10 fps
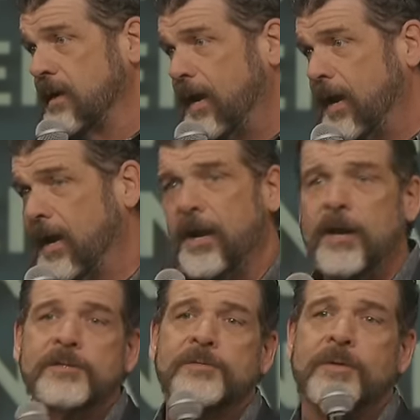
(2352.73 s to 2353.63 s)
And
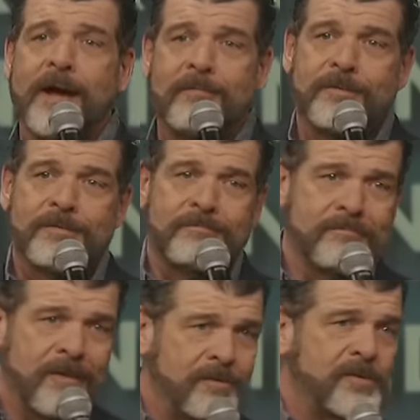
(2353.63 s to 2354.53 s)
here's what I would
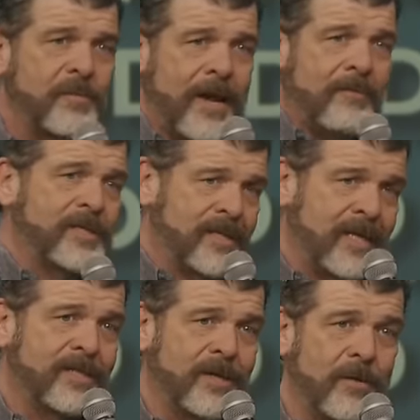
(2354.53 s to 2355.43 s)
here's what I would say
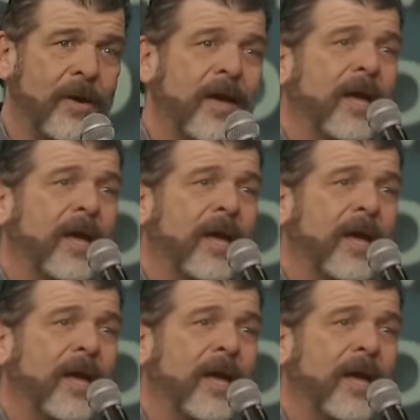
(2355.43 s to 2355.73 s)
to you.